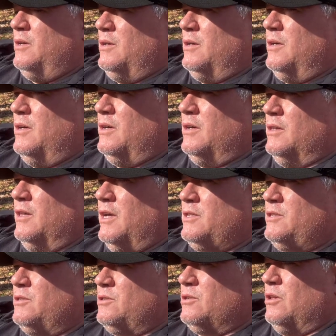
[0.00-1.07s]

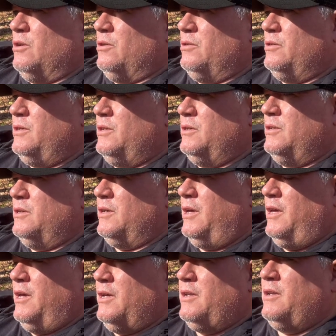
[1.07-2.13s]
Lessons learned
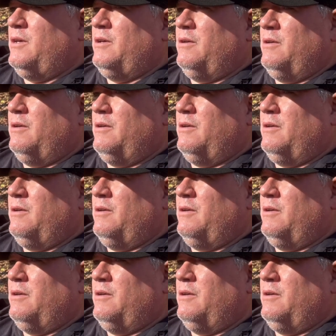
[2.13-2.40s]
again.